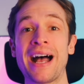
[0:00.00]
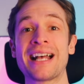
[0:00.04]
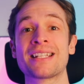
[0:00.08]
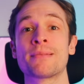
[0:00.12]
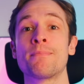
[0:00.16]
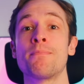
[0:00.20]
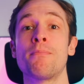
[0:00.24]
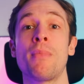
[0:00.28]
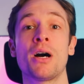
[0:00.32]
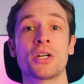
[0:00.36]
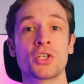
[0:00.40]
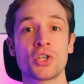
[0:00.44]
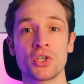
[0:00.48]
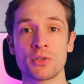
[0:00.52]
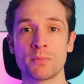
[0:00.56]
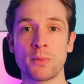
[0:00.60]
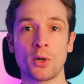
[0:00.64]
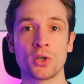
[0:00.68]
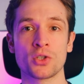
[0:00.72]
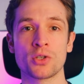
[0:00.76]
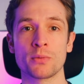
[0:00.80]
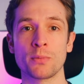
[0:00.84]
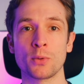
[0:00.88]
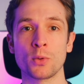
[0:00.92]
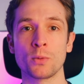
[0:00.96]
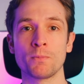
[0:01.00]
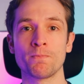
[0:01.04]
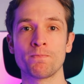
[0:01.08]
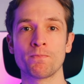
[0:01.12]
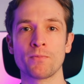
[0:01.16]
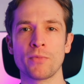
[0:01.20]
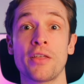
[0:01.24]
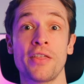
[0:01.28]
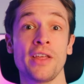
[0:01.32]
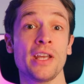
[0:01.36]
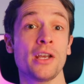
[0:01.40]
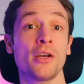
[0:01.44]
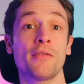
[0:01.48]
as much as possible.
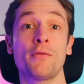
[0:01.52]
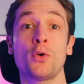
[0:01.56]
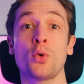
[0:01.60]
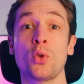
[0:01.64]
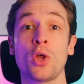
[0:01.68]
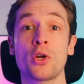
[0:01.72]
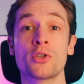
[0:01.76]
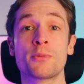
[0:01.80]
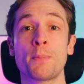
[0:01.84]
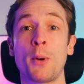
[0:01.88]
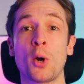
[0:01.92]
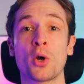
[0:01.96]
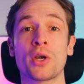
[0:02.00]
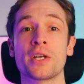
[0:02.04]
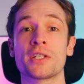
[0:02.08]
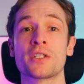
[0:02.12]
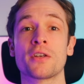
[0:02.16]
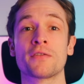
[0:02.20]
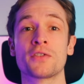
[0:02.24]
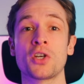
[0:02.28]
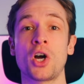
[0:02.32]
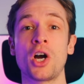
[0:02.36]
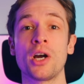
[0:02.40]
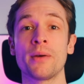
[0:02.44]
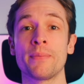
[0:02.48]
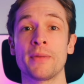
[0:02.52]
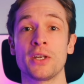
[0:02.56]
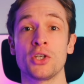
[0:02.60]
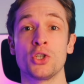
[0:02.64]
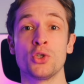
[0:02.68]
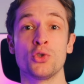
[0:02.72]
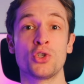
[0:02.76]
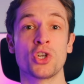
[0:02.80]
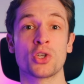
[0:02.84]
Think of all those pockets of time that you